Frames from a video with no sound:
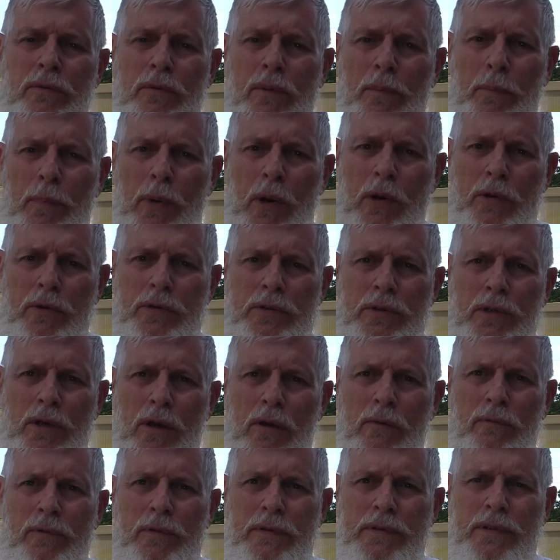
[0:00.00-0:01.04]
the post
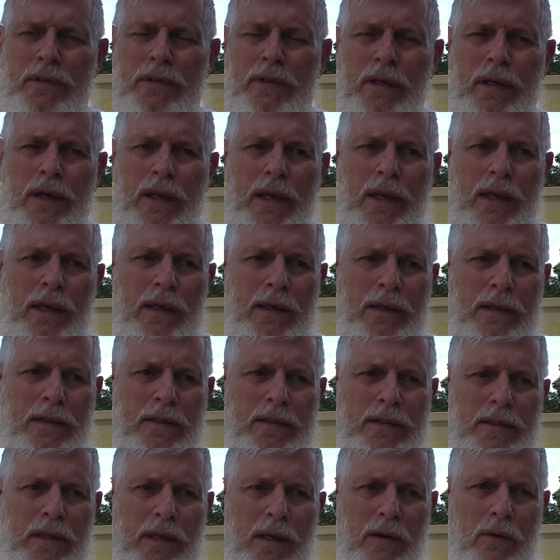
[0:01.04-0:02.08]
office today
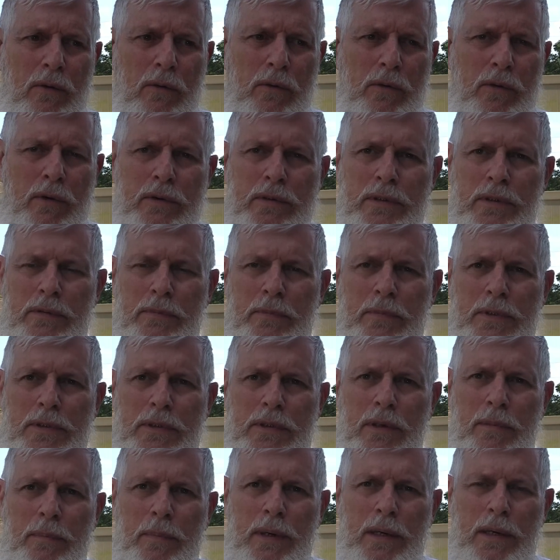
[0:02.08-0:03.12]
because I ordered some
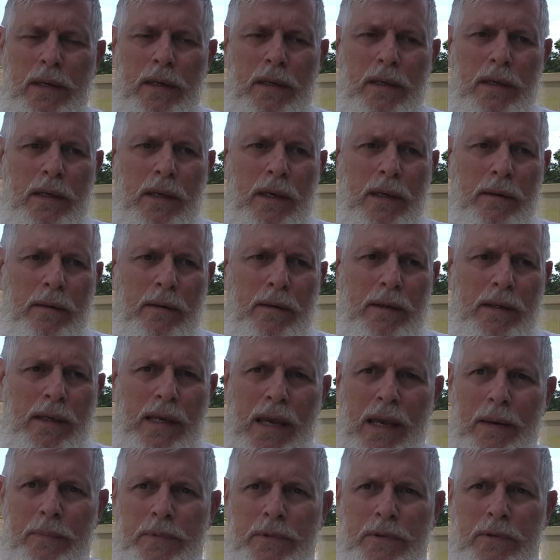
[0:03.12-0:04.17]
CBD
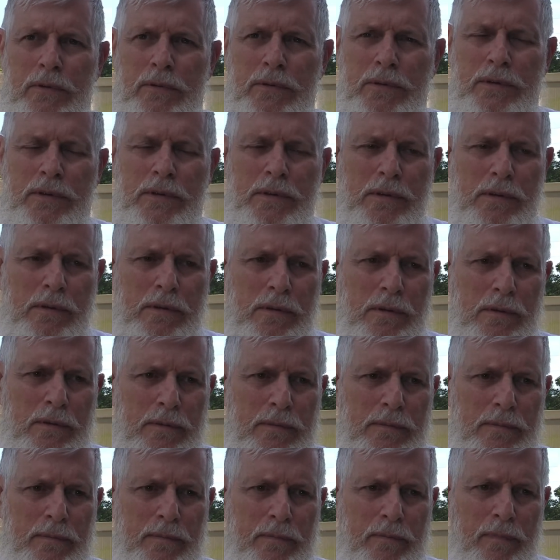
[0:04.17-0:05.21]
capsules
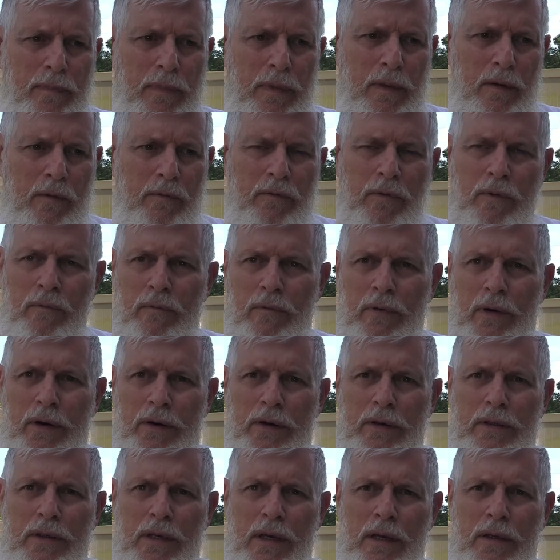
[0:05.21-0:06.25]
from
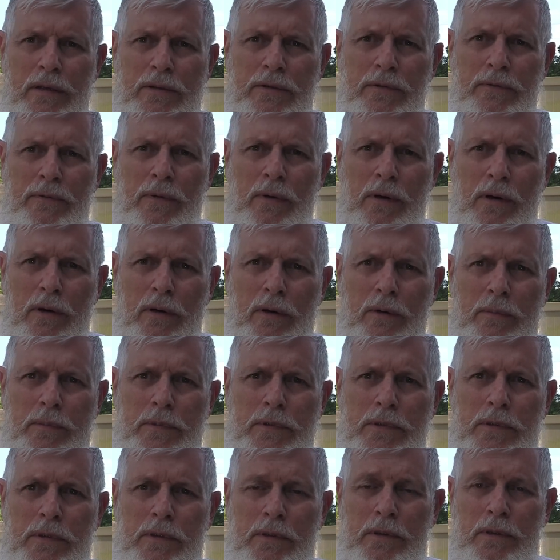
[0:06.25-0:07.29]
Veritas
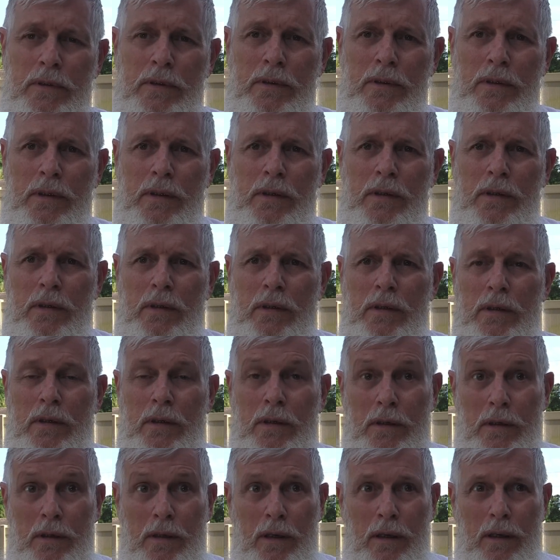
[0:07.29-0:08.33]
Farms,
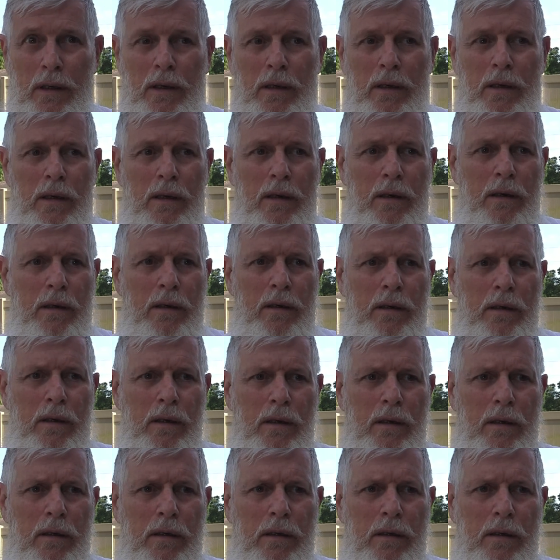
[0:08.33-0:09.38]
and
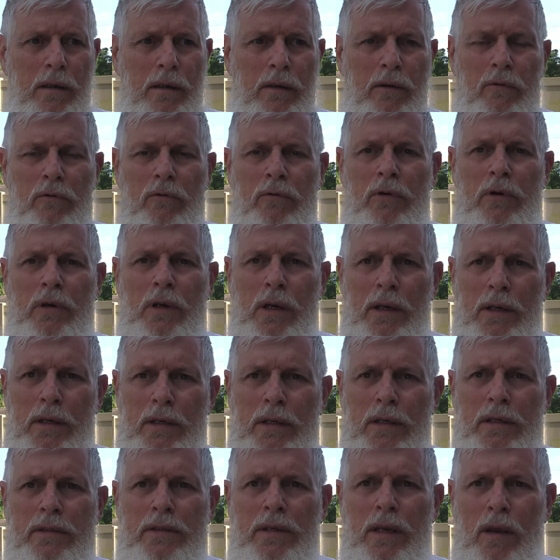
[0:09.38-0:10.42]
it really
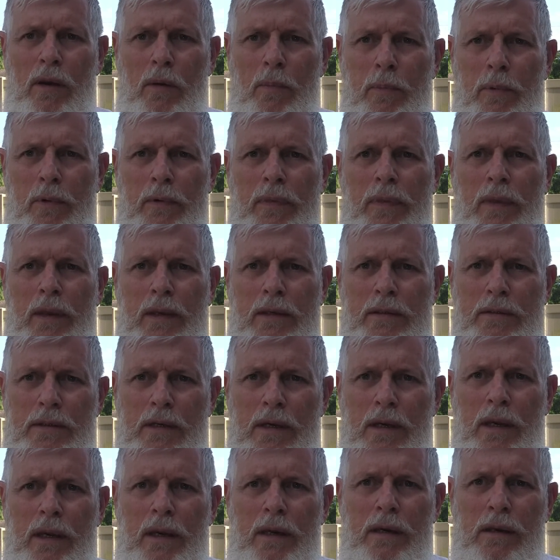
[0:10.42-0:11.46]
does help with
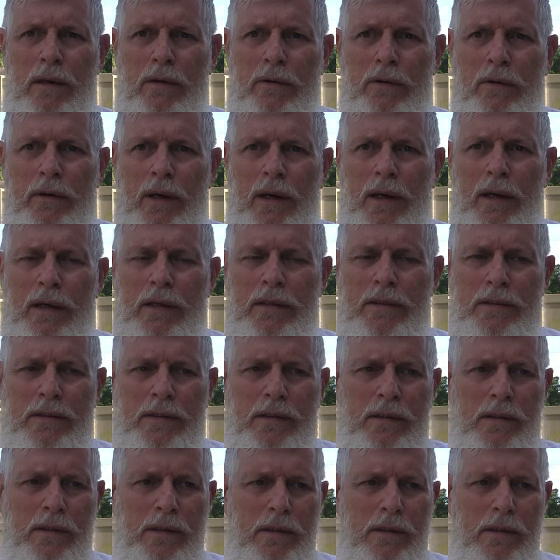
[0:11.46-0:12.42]
anxiety, you guys.